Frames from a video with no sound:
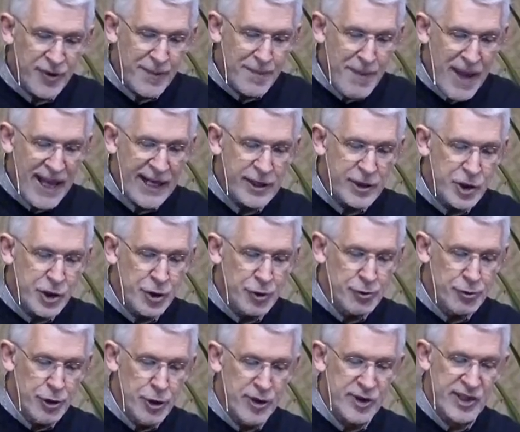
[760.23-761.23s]
to make
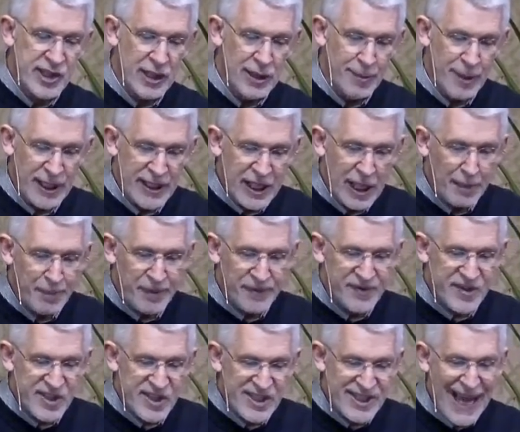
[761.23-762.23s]
Jerusalem a cup
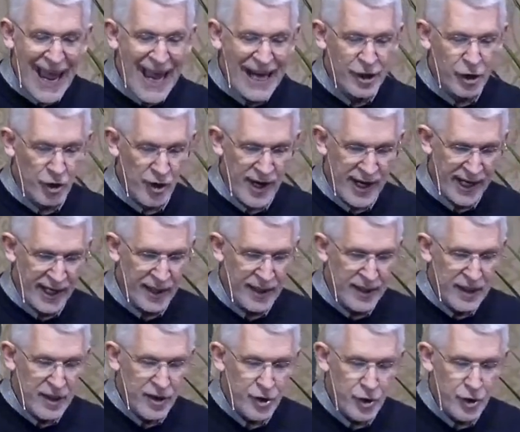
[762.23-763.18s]
of staggering